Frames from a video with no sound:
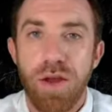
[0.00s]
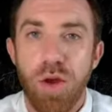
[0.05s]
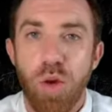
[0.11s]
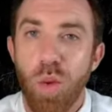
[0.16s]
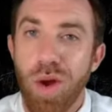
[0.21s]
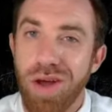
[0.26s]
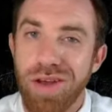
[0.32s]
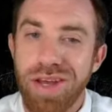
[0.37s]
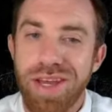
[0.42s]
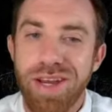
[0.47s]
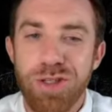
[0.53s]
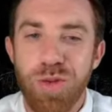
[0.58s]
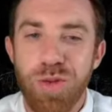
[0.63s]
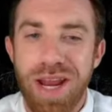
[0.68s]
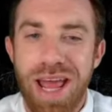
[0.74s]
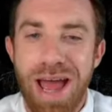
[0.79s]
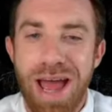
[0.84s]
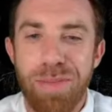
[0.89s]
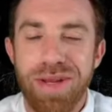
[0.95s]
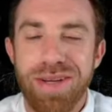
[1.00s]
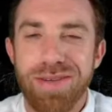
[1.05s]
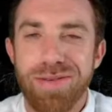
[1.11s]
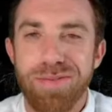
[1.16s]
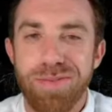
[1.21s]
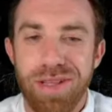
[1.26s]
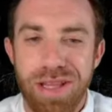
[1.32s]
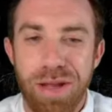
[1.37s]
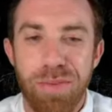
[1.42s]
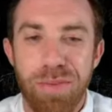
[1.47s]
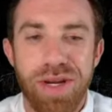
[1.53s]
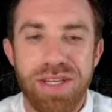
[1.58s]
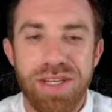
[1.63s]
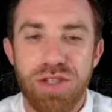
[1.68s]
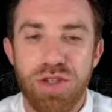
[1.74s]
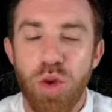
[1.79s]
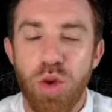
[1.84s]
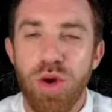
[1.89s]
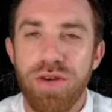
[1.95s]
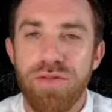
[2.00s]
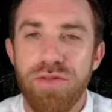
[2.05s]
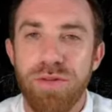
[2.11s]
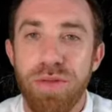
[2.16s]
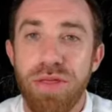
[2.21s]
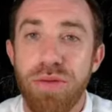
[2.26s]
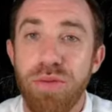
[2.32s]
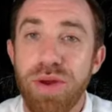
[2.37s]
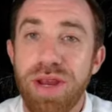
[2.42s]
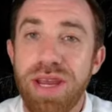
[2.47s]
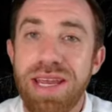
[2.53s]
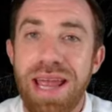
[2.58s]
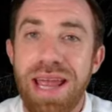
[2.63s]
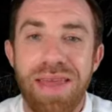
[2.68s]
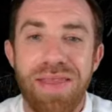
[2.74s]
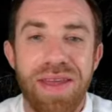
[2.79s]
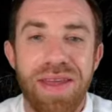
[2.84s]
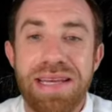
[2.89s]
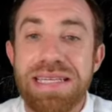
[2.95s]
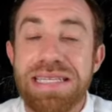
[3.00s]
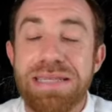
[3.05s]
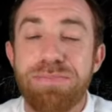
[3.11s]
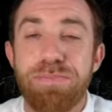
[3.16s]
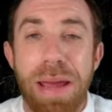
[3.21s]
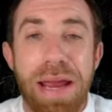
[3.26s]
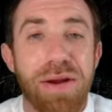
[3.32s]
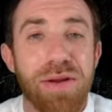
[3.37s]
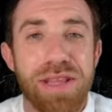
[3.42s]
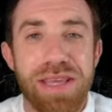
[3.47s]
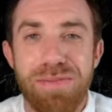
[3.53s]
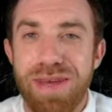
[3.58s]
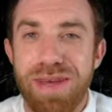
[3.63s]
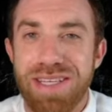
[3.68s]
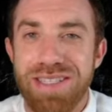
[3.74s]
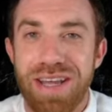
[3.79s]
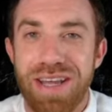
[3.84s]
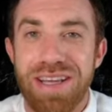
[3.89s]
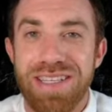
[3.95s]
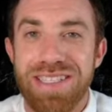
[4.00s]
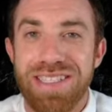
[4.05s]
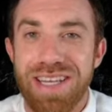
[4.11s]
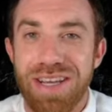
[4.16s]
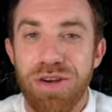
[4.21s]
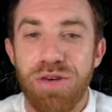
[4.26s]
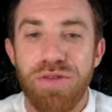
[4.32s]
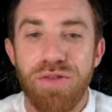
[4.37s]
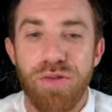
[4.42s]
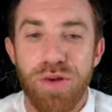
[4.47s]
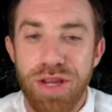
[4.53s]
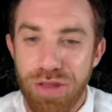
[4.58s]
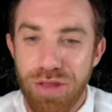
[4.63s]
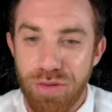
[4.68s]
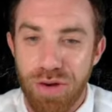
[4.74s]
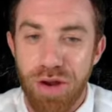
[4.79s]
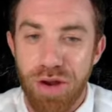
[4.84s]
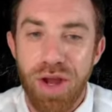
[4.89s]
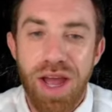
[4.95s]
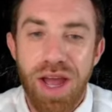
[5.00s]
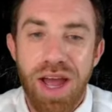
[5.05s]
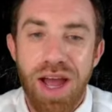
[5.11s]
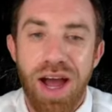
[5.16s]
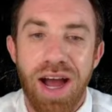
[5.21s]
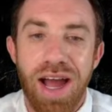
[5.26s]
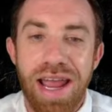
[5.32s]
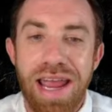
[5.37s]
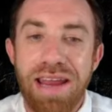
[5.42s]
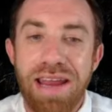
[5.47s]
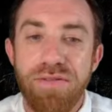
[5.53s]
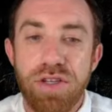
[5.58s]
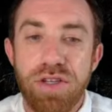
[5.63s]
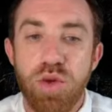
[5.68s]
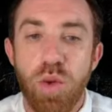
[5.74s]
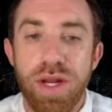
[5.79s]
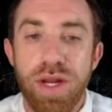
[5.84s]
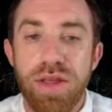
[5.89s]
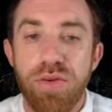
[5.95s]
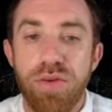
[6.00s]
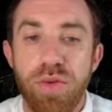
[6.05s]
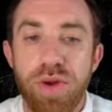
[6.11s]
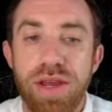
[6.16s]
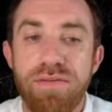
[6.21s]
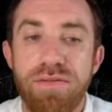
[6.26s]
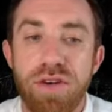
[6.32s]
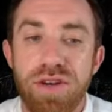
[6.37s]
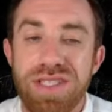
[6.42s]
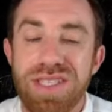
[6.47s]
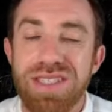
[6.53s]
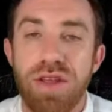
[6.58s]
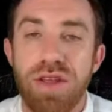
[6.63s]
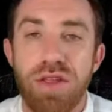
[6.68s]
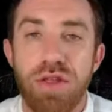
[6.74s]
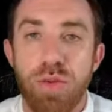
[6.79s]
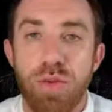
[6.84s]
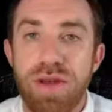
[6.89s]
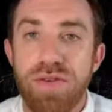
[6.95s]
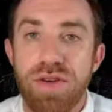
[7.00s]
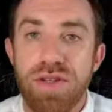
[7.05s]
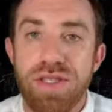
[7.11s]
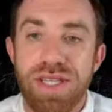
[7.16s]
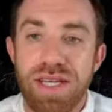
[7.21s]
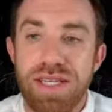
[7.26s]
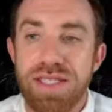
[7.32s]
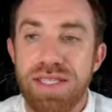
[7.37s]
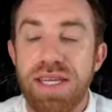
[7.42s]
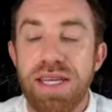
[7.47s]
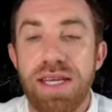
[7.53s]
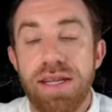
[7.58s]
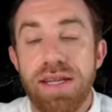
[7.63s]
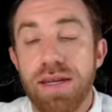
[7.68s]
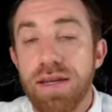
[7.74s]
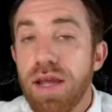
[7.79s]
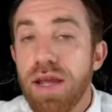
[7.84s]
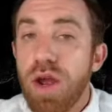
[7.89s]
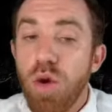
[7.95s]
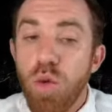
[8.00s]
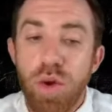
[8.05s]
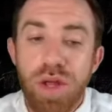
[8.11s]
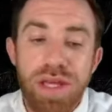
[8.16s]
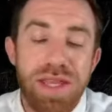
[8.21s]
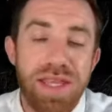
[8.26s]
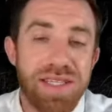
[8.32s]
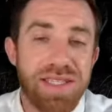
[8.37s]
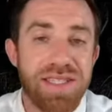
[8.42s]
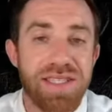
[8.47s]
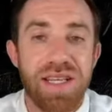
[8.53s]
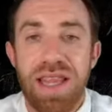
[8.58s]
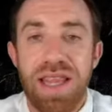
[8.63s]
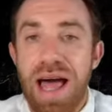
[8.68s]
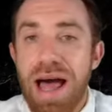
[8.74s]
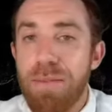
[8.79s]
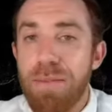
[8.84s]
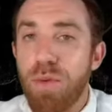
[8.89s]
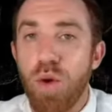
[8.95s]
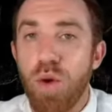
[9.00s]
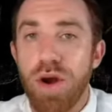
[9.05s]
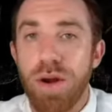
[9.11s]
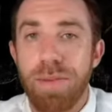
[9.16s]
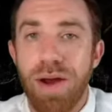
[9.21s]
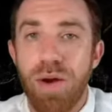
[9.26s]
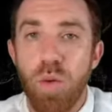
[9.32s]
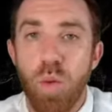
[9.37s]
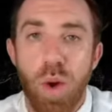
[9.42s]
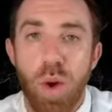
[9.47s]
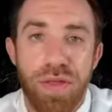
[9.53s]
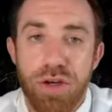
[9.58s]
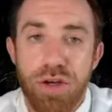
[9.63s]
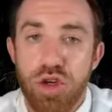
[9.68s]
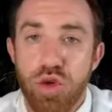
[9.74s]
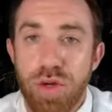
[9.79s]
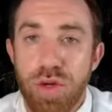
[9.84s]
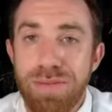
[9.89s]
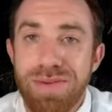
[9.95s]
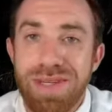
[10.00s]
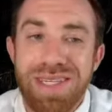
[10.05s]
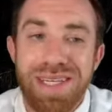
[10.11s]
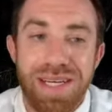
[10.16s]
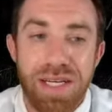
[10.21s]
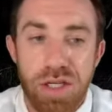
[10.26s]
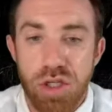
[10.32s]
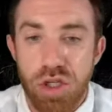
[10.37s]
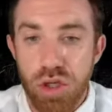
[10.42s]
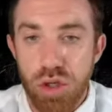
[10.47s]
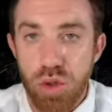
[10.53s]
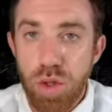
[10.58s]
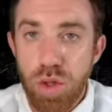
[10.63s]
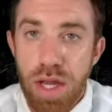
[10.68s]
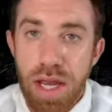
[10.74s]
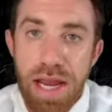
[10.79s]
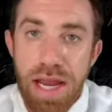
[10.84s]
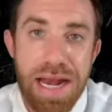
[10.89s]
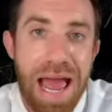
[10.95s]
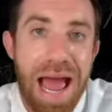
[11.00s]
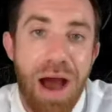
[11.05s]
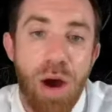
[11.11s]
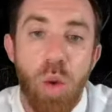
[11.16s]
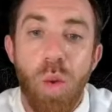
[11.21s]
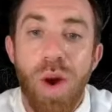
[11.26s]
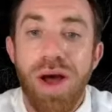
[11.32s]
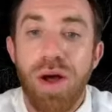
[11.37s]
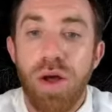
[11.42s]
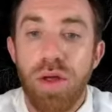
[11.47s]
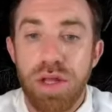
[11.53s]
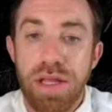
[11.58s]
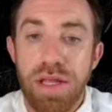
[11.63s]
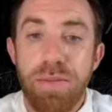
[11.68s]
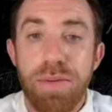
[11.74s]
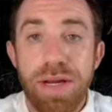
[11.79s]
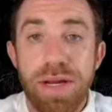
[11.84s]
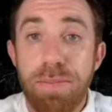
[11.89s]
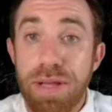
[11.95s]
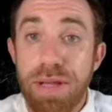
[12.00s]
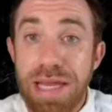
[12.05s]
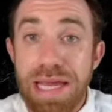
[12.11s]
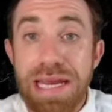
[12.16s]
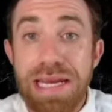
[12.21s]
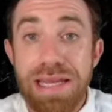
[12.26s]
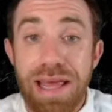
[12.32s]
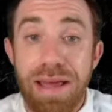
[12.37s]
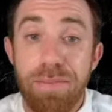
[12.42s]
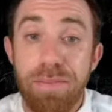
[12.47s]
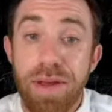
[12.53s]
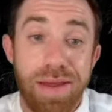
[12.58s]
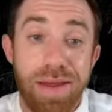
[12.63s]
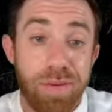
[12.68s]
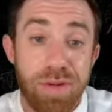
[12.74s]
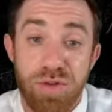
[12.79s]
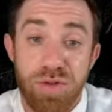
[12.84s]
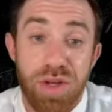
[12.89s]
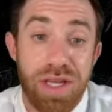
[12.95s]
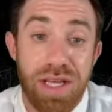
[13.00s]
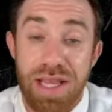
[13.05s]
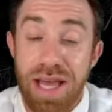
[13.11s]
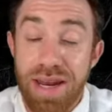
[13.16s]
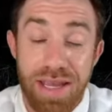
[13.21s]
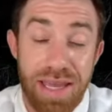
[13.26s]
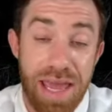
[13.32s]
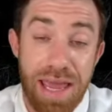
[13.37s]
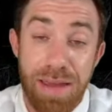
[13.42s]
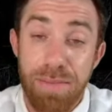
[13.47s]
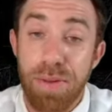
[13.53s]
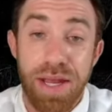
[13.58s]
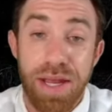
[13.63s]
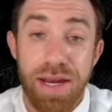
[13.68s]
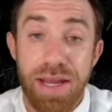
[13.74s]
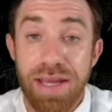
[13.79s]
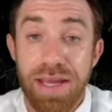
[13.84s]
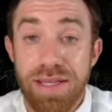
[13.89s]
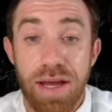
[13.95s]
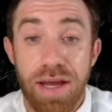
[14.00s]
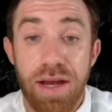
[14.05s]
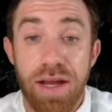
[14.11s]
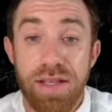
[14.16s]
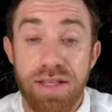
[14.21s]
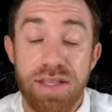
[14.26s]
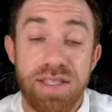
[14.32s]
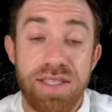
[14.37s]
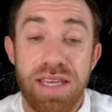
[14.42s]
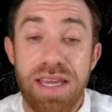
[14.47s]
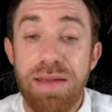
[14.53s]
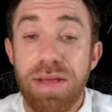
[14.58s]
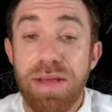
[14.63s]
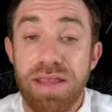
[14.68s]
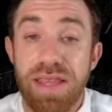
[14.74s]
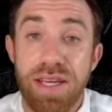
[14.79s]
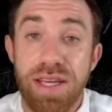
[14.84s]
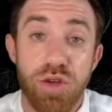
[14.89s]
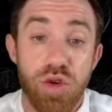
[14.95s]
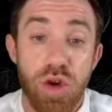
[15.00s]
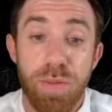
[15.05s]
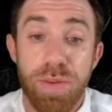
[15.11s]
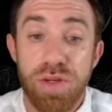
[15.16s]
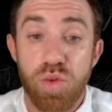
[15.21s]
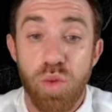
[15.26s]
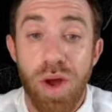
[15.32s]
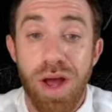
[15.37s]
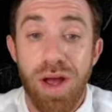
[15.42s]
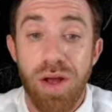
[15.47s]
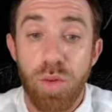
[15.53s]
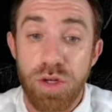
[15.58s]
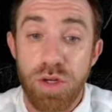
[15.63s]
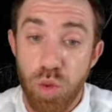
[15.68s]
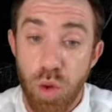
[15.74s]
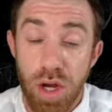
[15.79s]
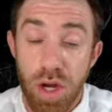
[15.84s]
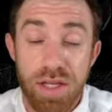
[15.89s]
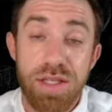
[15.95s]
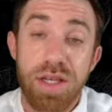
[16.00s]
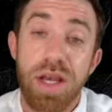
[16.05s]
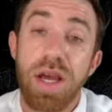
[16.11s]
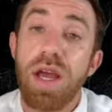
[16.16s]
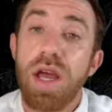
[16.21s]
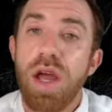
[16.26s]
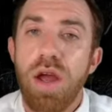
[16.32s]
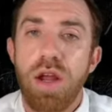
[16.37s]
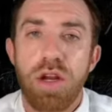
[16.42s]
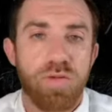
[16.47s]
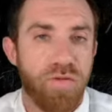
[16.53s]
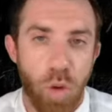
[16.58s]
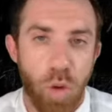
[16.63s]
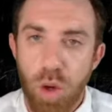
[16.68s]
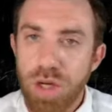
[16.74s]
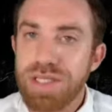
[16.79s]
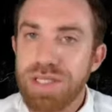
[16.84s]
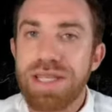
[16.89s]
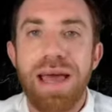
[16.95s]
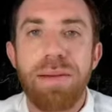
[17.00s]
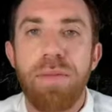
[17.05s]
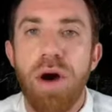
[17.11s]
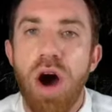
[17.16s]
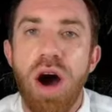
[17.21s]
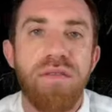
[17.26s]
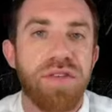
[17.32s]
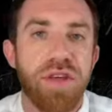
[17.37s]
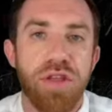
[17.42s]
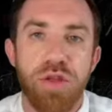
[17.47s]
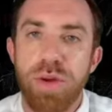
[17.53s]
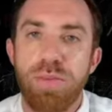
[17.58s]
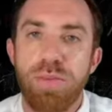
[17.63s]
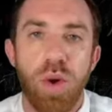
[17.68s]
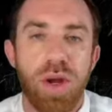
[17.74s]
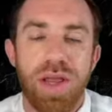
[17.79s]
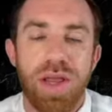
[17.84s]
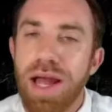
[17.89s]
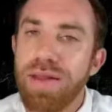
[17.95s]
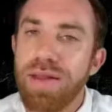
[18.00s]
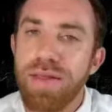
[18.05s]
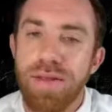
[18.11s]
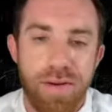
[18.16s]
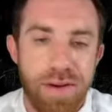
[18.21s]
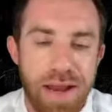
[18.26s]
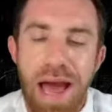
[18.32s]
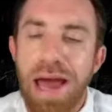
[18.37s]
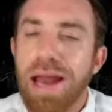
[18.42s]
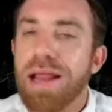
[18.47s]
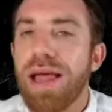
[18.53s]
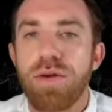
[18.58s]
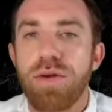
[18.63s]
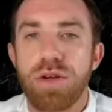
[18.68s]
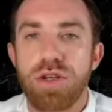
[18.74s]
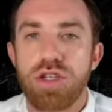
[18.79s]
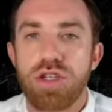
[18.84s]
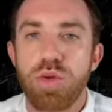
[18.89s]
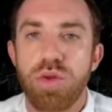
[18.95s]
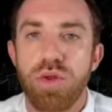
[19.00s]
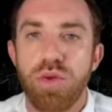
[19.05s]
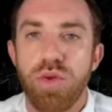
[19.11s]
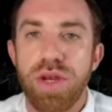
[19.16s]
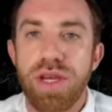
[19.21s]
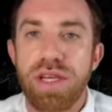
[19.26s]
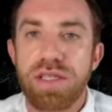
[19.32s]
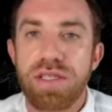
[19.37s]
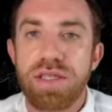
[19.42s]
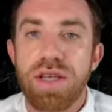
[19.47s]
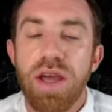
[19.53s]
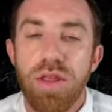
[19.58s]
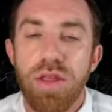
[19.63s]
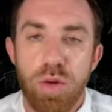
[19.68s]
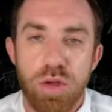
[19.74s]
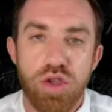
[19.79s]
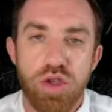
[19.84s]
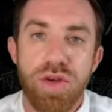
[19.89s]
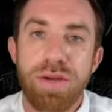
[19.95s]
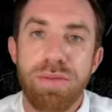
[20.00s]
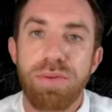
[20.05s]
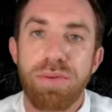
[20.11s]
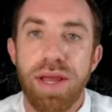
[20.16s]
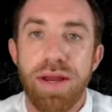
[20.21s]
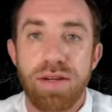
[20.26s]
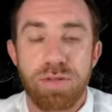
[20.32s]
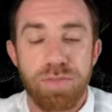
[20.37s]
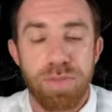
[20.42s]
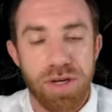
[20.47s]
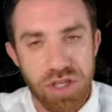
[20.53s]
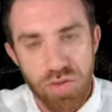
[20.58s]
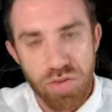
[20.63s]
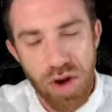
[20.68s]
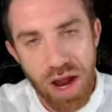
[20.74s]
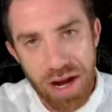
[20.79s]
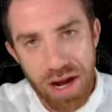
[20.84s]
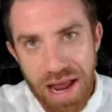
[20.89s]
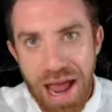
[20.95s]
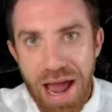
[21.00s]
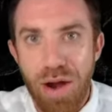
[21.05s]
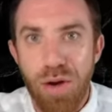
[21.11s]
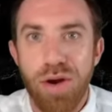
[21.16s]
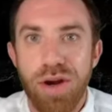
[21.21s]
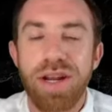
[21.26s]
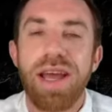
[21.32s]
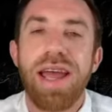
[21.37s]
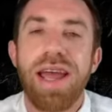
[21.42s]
Well, here's what happened. The Liberty scored from three, and they barely missed a single free throw. Uh, eight for 23 versus the three for 16. And really, this is a lot more about what the Dream didn't do and how well the Liberty played them. It was really a lot of game planning and uh, the scheme that they drew up as well, which was force them off the three point line. They're not allowed to shoot threes. Those dream players, especially Rhyne Howard